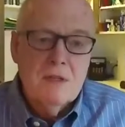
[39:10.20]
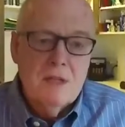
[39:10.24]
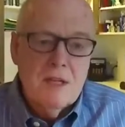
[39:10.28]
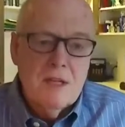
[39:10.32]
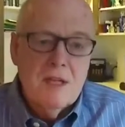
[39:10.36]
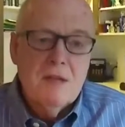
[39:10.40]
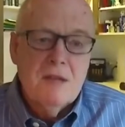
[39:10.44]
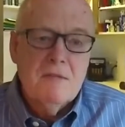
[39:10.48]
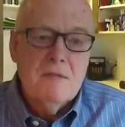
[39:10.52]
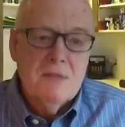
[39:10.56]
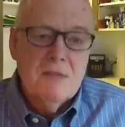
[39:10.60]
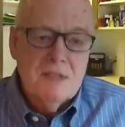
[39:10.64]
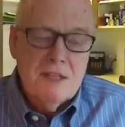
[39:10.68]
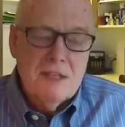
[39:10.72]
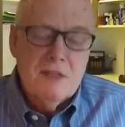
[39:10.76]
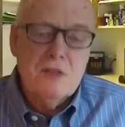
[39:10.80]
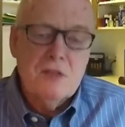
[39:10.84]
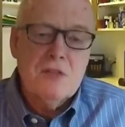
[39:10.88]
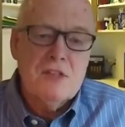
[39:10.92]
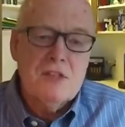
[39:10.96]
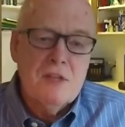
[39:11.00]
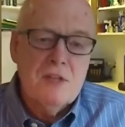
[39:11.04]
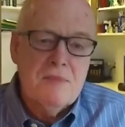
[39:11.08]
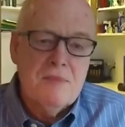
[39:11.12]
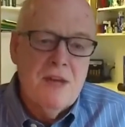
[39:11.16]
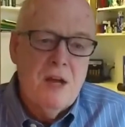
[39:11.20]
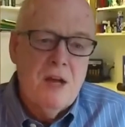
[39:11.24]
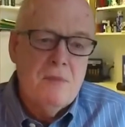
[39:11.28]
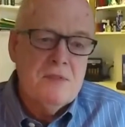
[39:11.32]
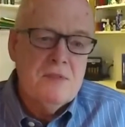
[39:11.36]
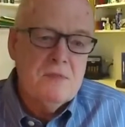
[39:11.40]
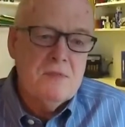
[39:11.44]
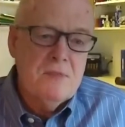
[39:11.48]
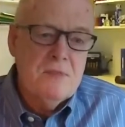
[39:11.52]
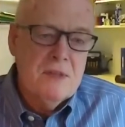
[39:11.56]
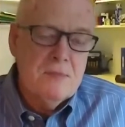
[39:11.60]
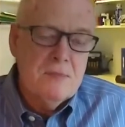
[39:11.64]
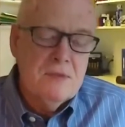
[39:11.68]
Leadership helps.
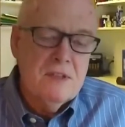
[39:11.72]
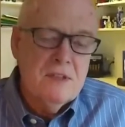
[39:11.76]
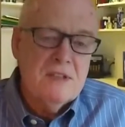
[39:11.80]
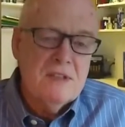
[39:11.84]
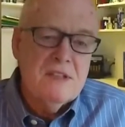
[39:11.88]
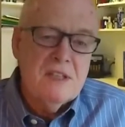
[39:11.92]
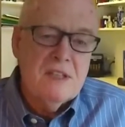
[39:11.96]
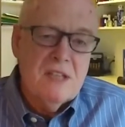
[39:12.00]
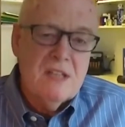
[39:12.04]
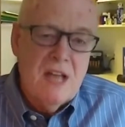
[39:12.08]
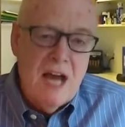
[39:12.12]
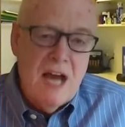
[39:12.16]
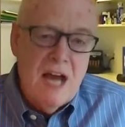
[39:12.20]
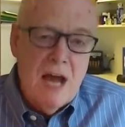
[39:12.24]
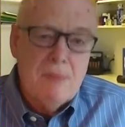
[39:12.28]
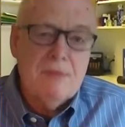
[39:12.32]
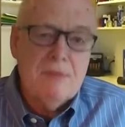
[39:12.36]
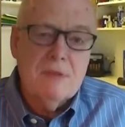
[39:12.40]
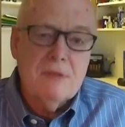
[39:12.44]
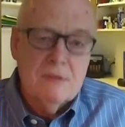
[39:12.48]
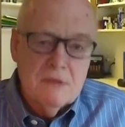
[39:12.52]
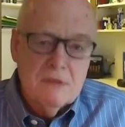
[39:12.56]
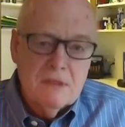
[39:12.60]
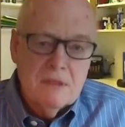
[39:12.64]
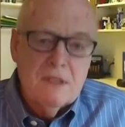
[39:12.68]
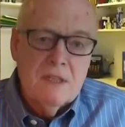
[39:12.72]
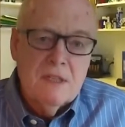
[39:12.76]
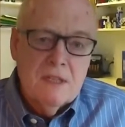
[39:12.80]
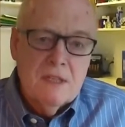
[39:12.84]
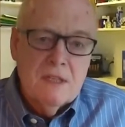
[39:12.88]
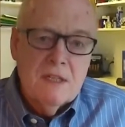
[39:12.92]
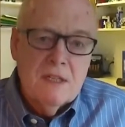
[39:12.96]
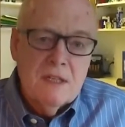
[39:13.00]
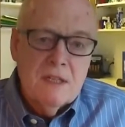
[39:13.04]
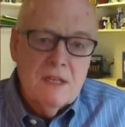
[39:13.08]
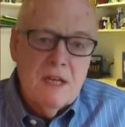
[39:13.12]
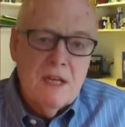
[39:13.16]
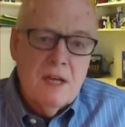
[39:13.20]
People at the top
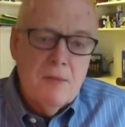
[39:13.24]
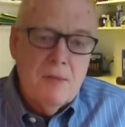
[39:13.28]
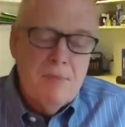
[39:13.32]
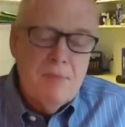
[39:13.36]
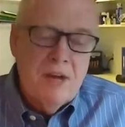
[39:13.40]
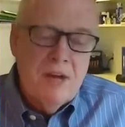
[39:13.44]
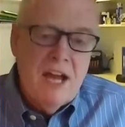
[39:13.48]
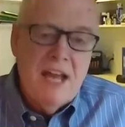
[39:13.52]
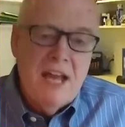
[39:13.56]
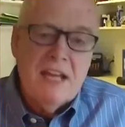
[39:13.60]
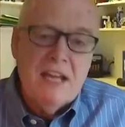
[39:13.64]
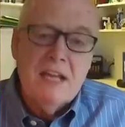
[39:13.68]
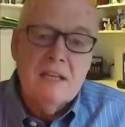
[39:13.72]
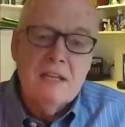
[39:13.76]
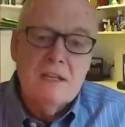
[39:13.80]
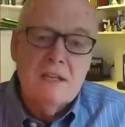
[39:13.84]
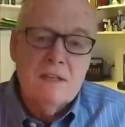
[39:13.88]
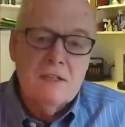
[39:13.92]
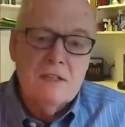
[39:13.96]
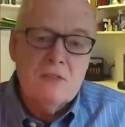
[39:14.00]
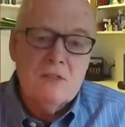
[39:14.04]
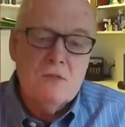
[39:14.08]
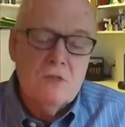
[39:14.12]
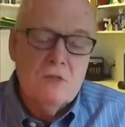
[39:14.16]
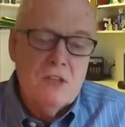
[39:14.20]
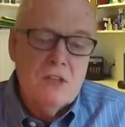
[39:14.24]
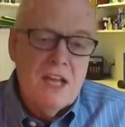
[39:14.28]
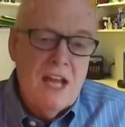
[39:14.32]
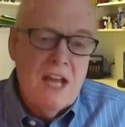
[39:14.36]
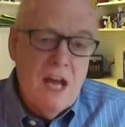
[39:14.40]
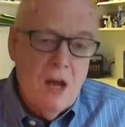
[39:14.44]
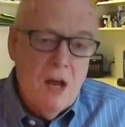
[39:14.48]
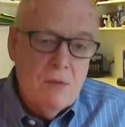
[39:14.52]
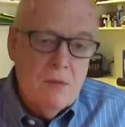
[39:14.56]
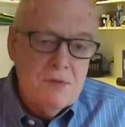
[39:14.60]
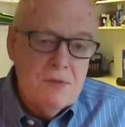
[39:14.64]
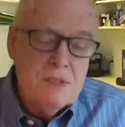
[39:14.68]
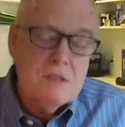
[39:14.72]
buying into this really
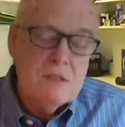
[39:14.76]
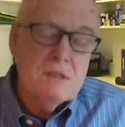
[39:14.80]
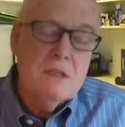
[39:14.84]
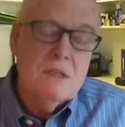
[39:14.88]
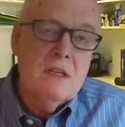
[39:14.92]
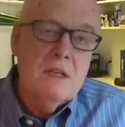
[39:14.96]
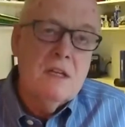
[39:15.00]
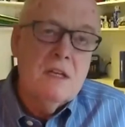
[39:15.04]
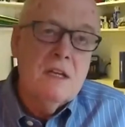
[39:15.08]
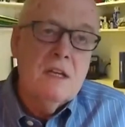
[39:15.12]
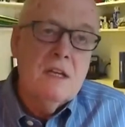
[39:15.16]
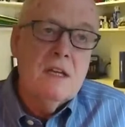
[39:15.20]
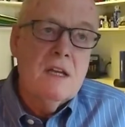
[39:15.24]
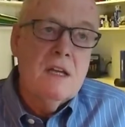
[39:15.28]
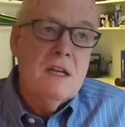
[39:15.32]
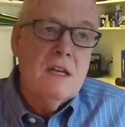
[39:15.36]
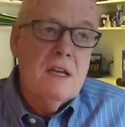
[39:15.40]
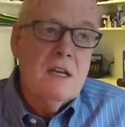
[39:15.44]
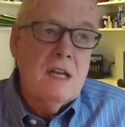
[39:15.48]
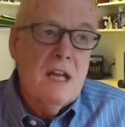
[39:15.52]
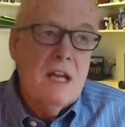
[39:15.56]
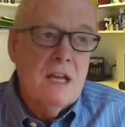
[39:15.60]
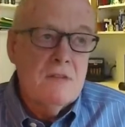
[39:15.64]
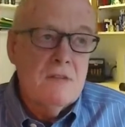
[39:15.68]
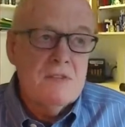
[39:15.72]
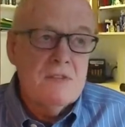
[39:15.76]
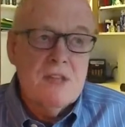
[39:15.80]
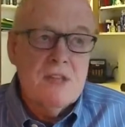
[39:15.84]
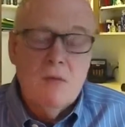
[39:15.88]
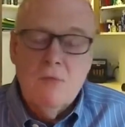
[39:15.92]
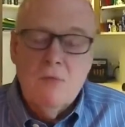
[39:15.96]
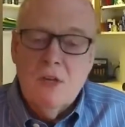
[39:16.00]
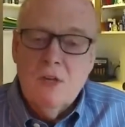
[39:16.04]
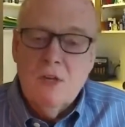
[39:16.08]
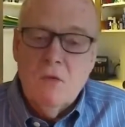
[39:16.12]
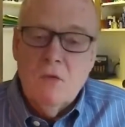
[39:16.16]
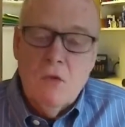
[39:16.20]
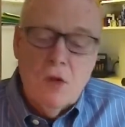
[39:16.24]
helps. And if
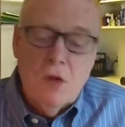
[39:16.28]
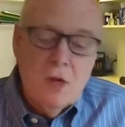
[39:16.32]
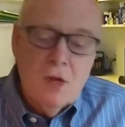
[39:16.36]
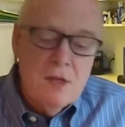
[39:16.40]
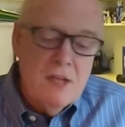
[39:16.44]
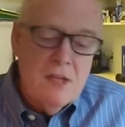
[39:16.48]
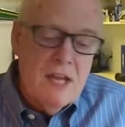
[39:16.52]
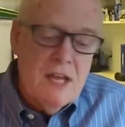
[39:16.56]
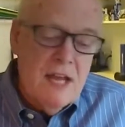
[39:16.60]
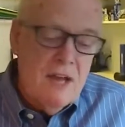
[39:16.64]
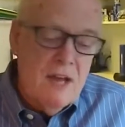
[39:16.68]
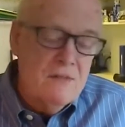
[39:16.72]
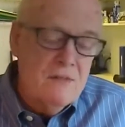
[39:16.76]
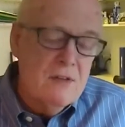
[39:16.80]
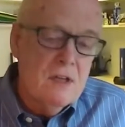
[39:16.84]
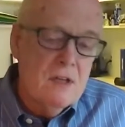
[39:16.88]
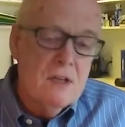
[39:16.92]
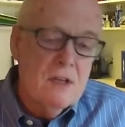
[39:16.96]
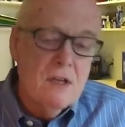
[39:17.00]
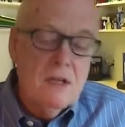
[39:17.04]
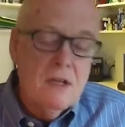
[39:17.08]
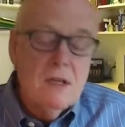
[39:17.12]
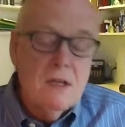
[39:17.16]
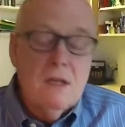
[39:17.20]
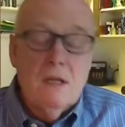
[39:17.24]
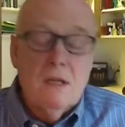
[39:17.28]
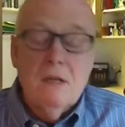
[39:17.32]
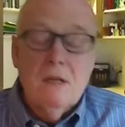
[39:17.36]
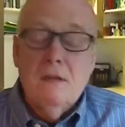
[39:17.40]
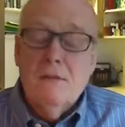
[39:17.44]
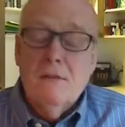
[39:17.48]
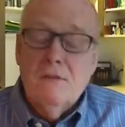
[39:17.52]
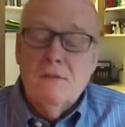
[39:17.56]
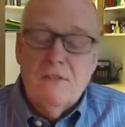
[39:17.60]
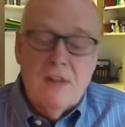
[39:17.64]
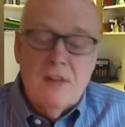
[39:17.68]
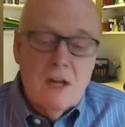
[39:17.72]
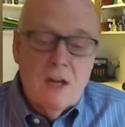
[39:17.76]
someone wanted to have a
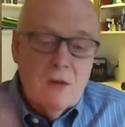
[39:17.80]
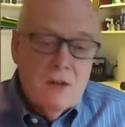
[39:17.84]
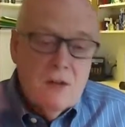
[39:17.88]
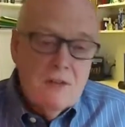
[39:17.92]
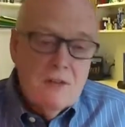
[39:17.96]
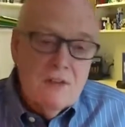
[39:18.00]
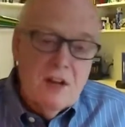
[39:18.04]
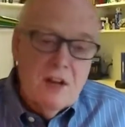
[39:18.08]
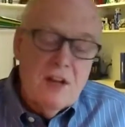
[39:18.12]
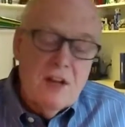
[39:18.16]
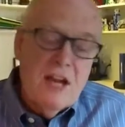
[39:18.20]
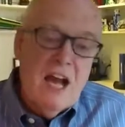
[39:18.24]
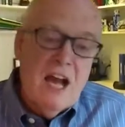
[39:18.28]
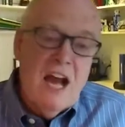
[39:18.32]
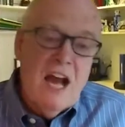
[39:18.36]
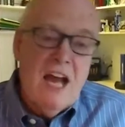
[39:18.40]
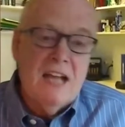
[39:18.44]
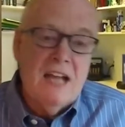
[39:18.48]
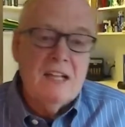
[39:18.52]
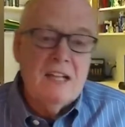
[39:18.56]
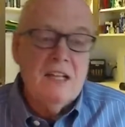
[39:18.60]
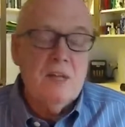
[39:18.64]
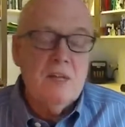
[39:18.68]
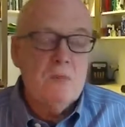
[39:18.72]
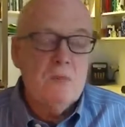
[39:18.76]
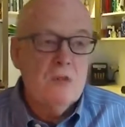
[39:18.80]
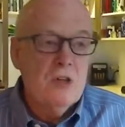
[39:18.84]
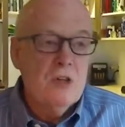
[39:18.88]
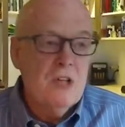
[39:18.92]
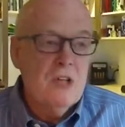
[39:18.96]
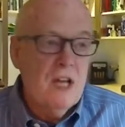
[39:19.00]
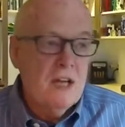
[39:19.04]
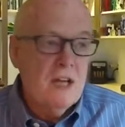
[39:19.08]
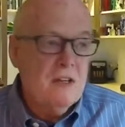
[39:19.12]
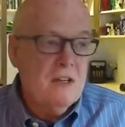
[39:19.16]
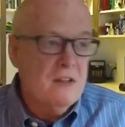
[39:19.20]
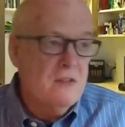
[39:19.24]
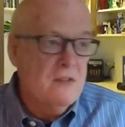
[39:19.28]
very, very highly
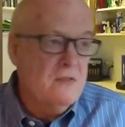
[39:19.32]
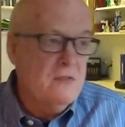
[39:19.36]
productive